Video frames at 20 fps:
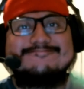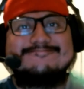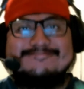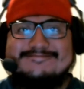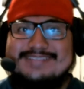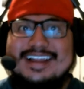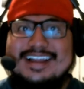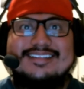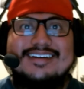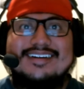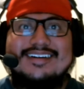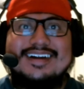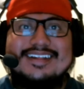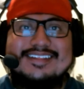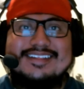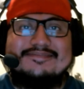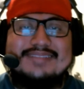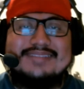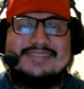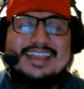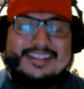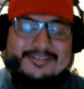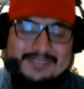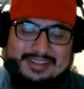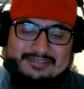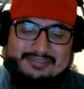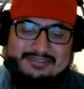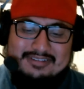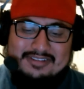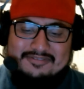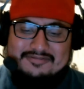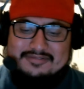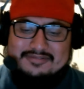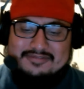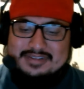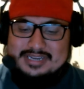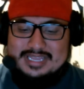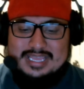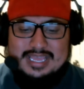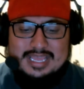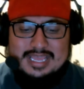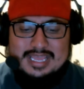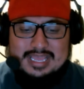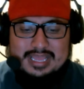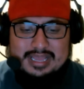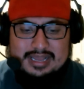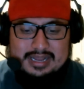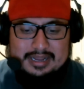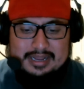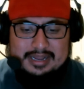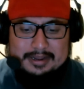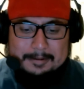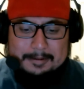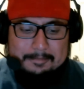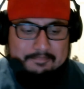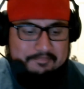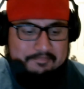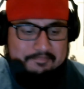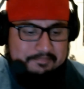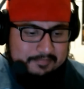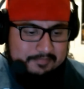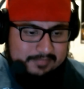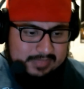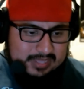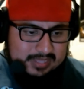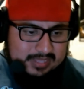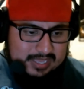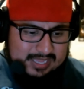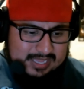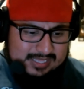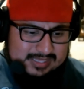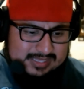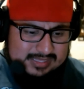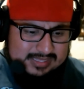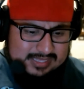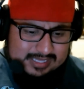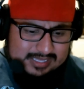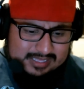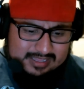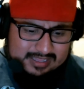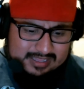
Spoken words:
That's awesome. That's really fun. I think that's